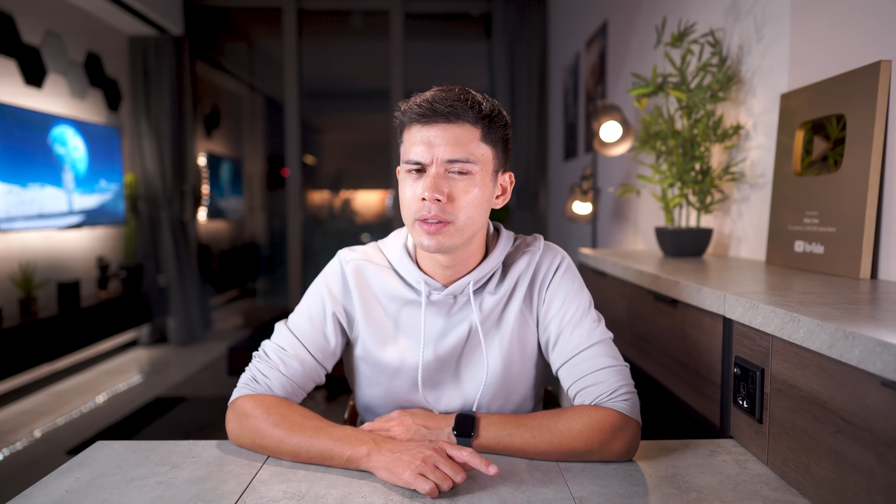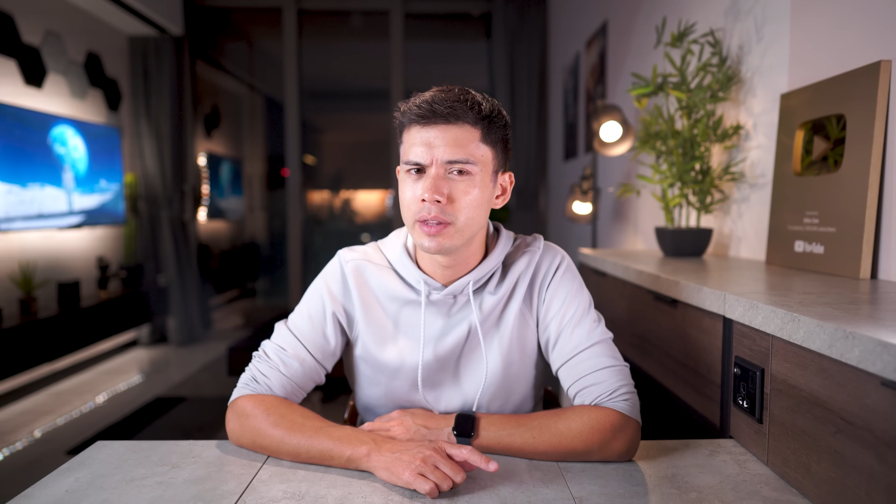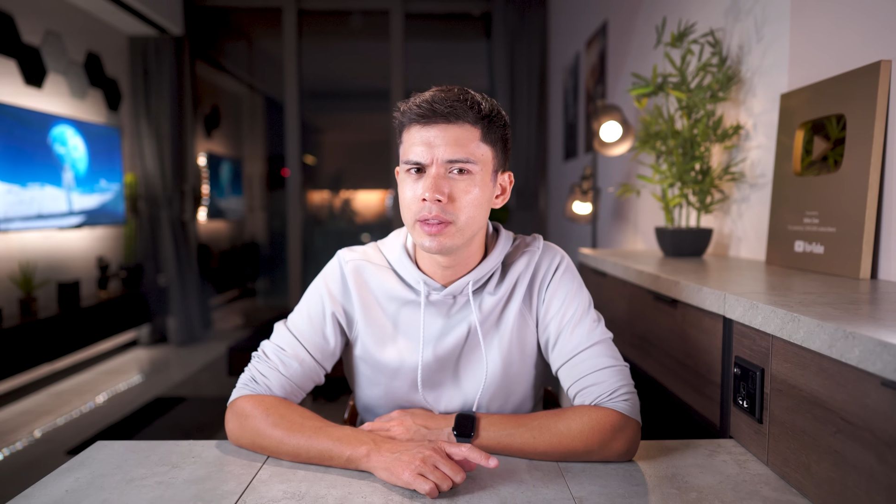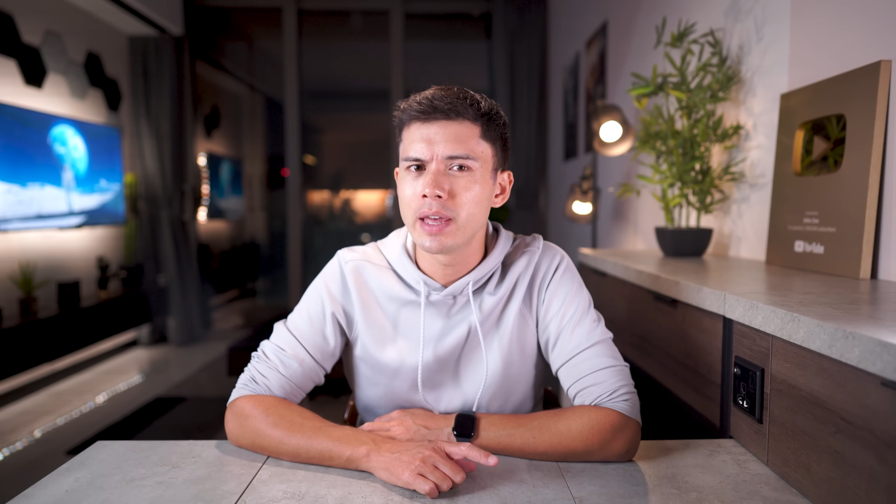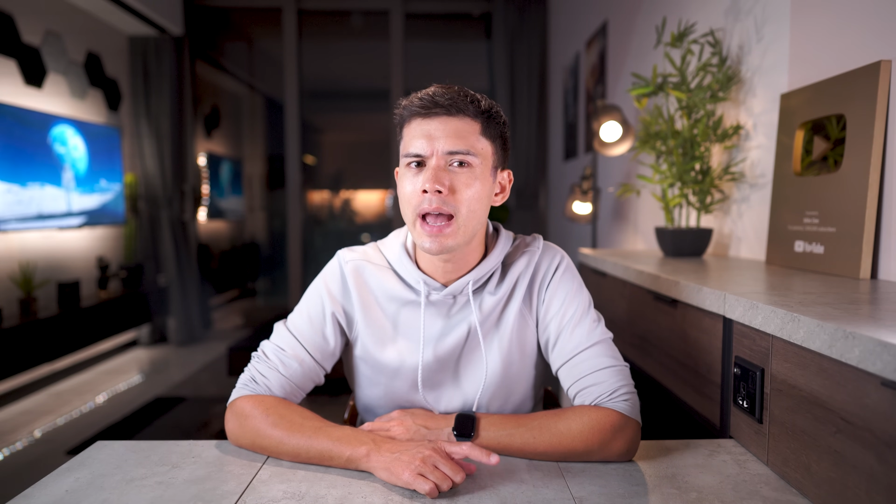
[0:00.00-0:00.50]

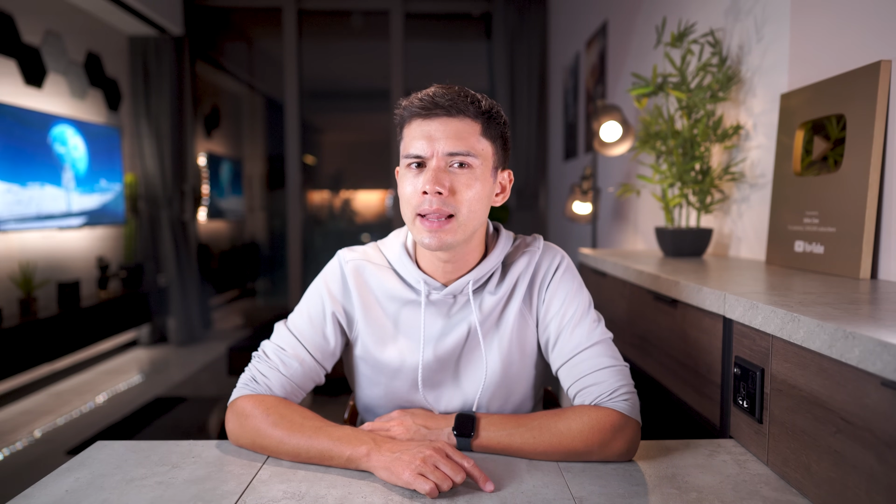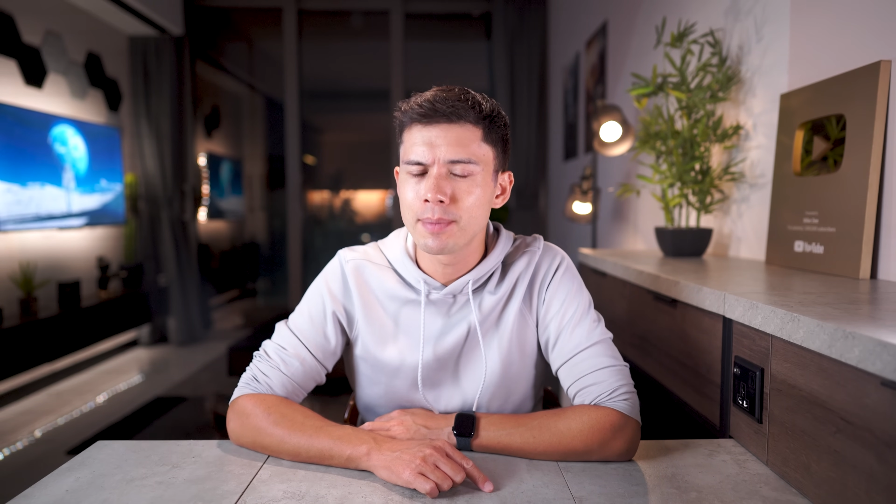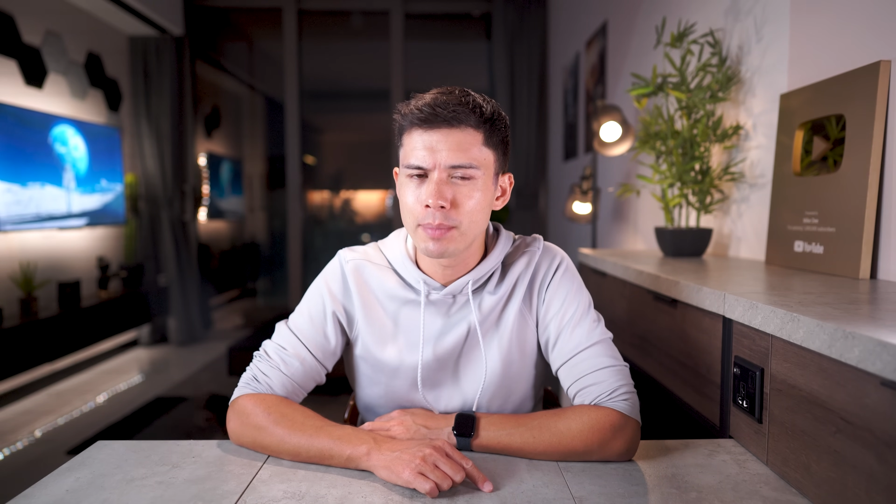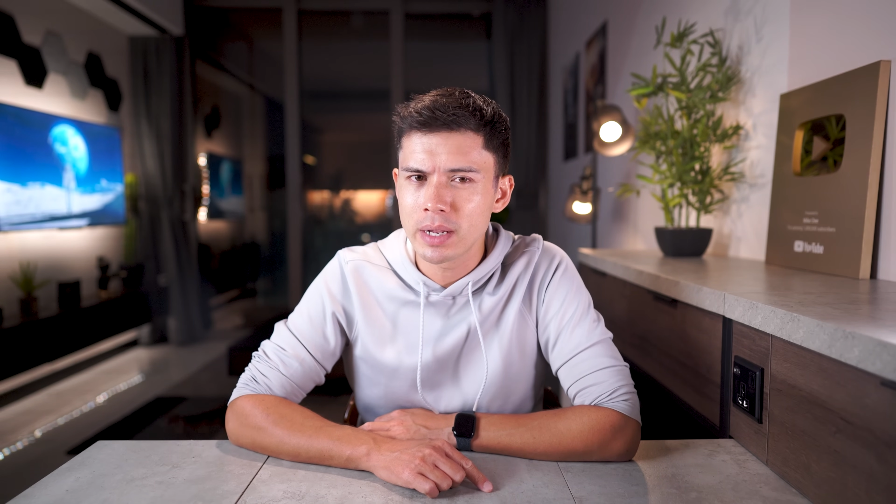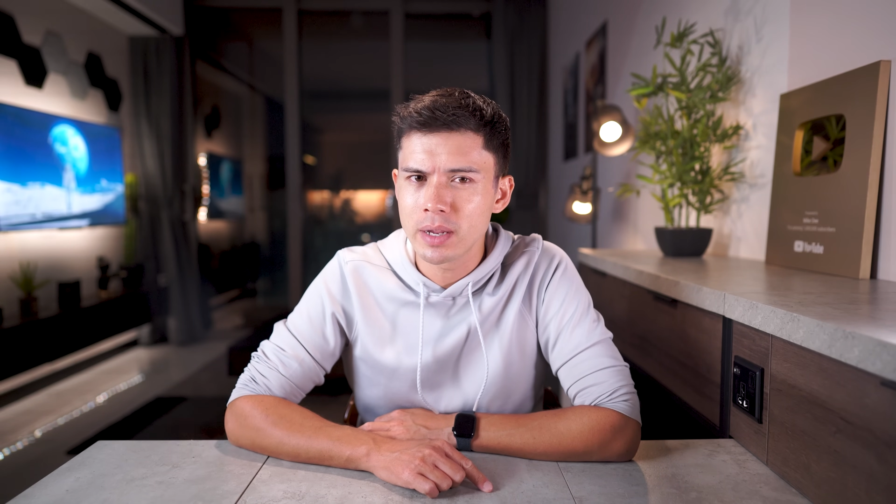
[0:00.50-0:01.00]
than the
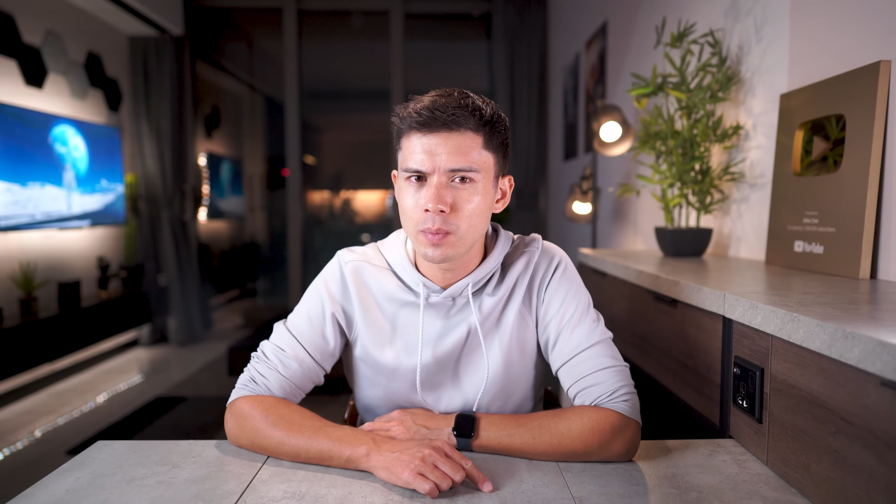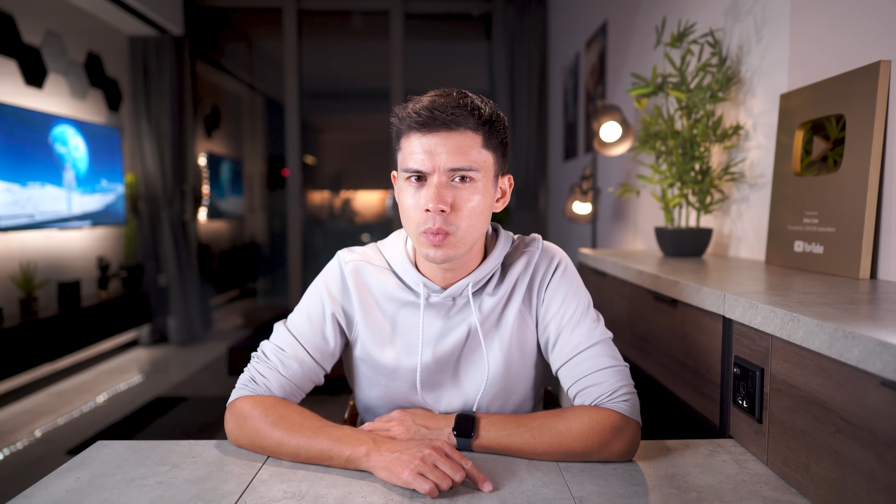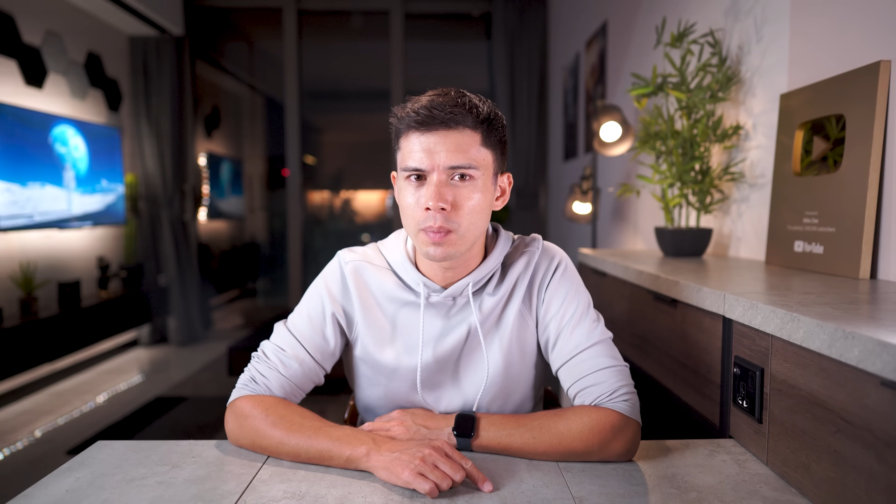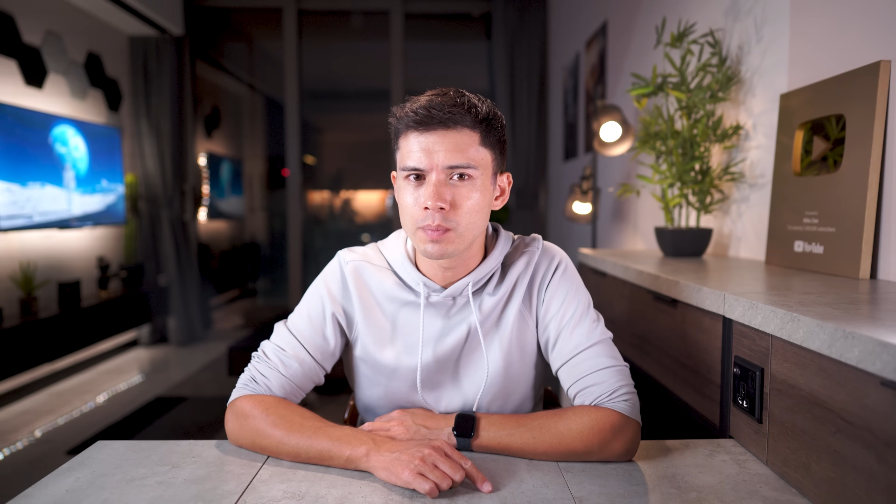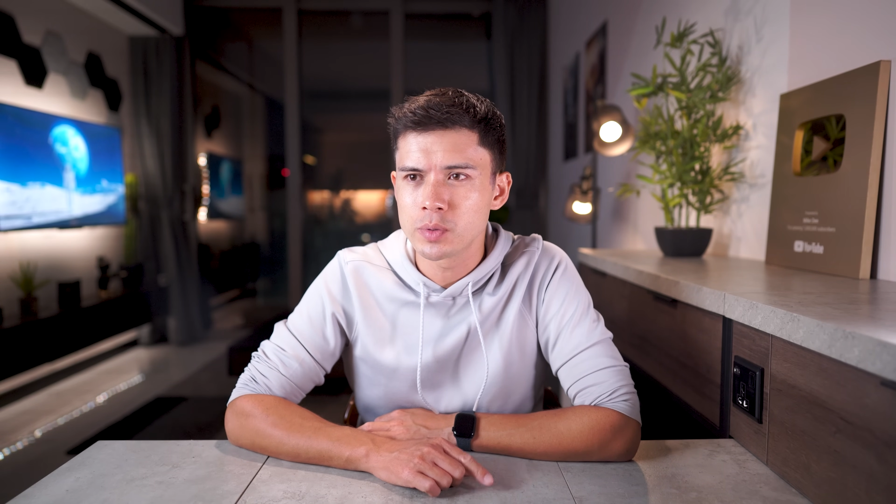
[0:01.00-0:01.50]
aluminium
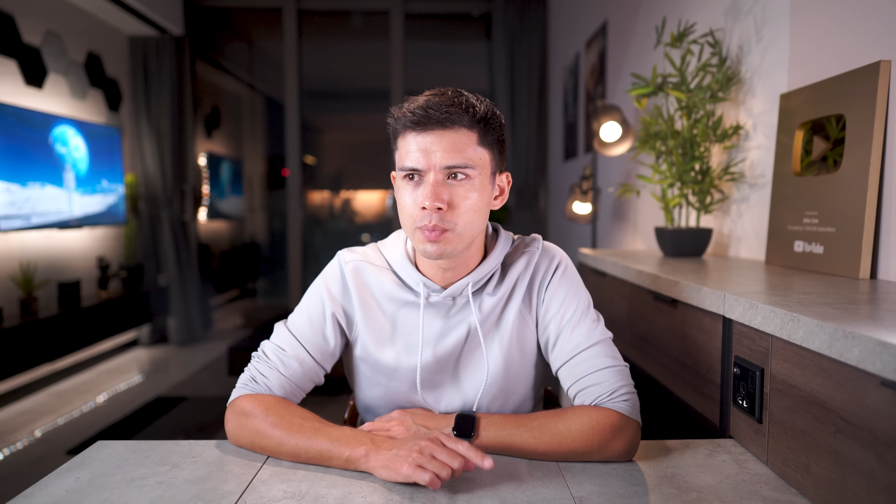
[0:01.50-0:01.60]
ones,